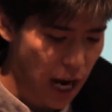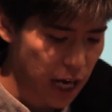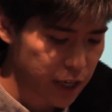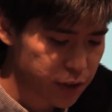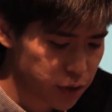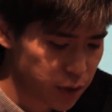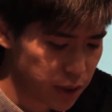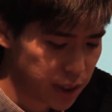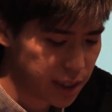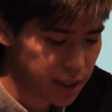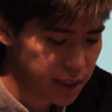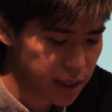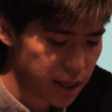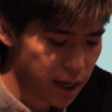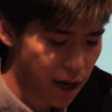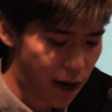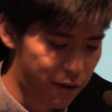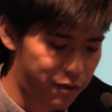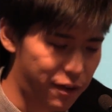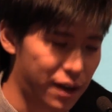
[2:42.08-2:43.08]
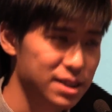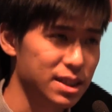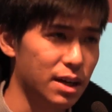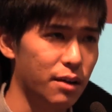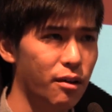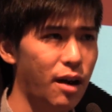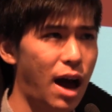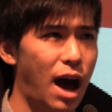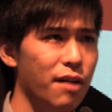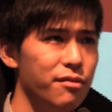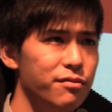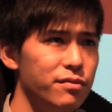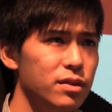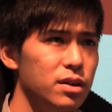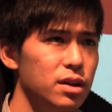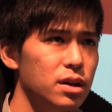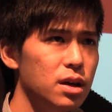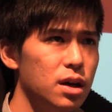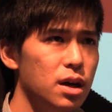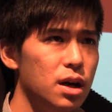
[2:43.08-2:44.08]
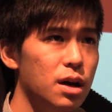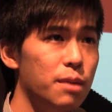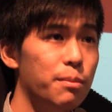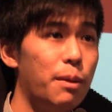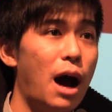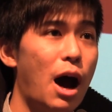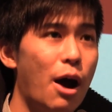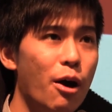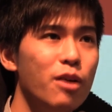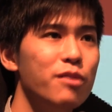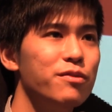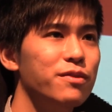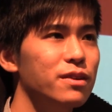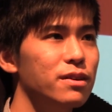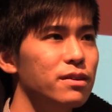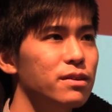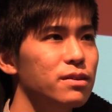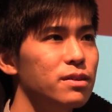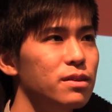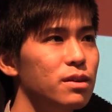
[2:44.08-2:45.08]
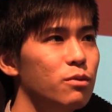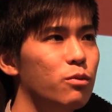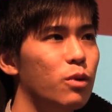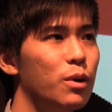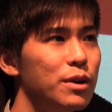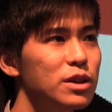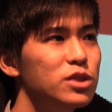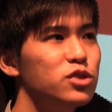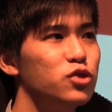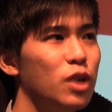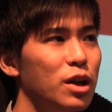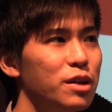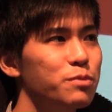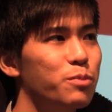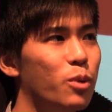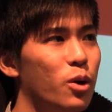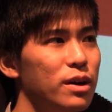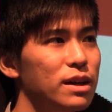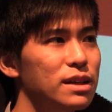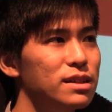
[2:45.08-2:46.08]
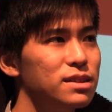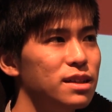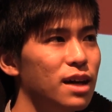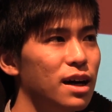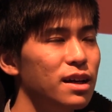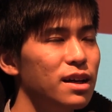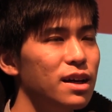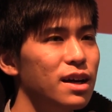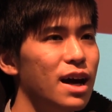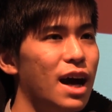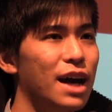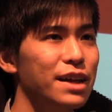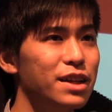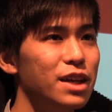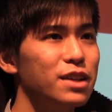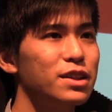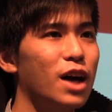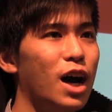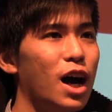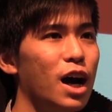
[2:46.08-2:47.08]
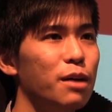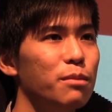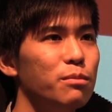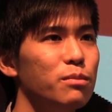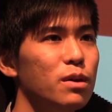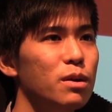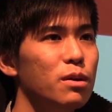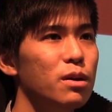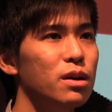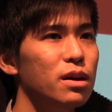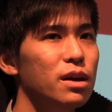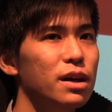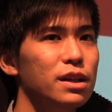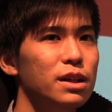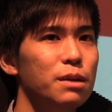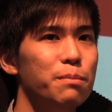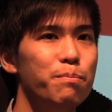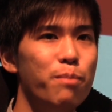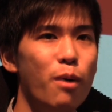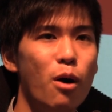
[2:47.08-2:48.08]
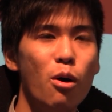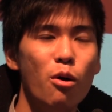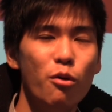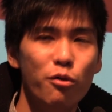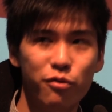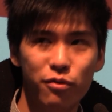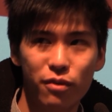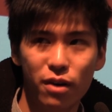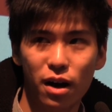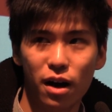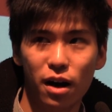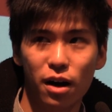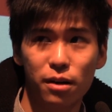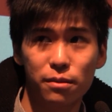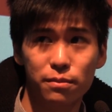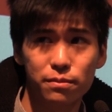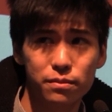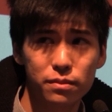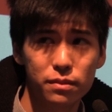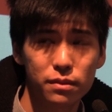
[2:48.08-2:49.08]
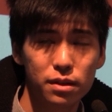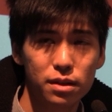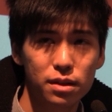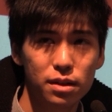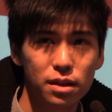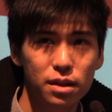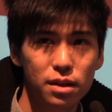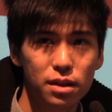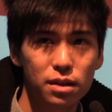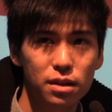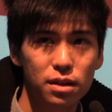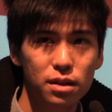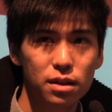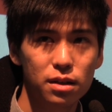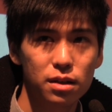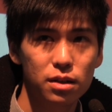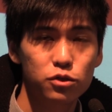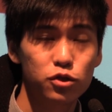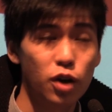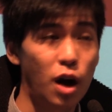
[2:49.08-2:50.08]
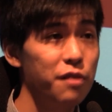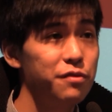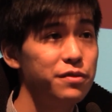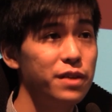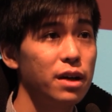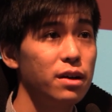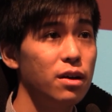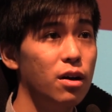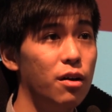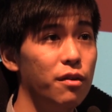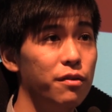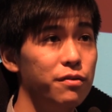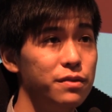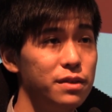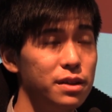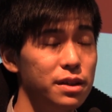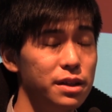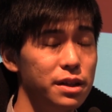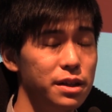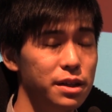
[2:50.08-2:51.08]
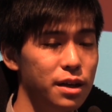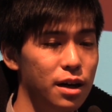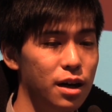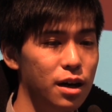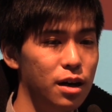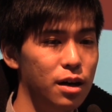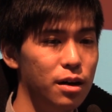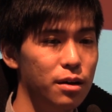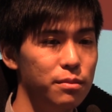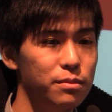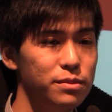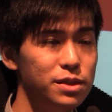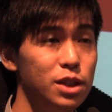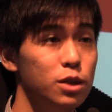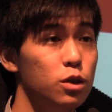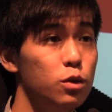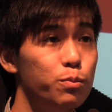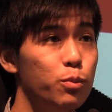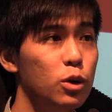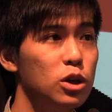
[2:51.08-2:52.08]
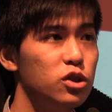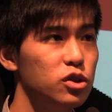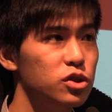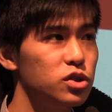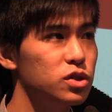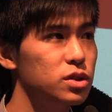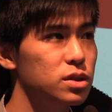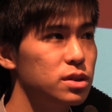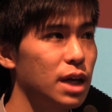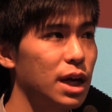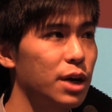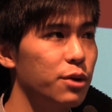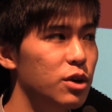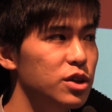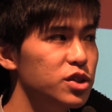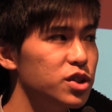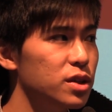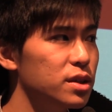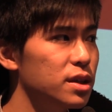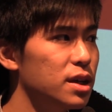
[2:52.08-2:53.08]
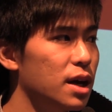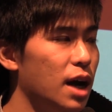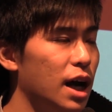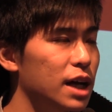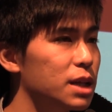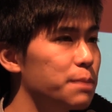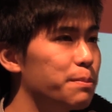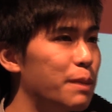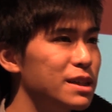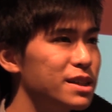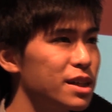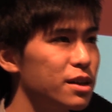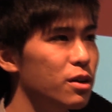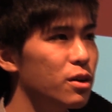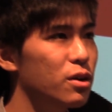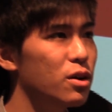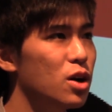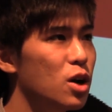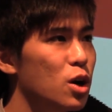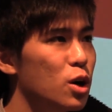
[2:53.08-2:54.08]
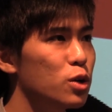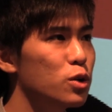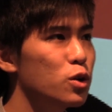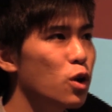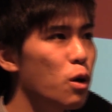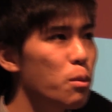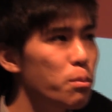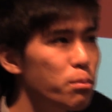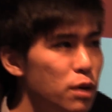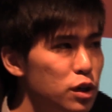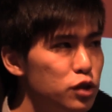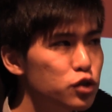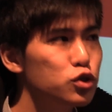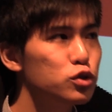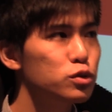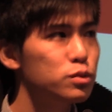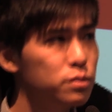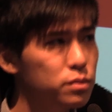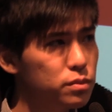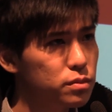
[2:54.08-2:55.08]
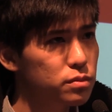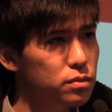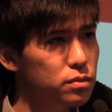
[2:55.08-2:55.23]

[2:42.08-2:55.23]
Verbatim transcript: actually affects our life. But however, a very strange point is that at that time, in the both um, drafting of the um, Sino-British Declaration and the Basic Law, not much,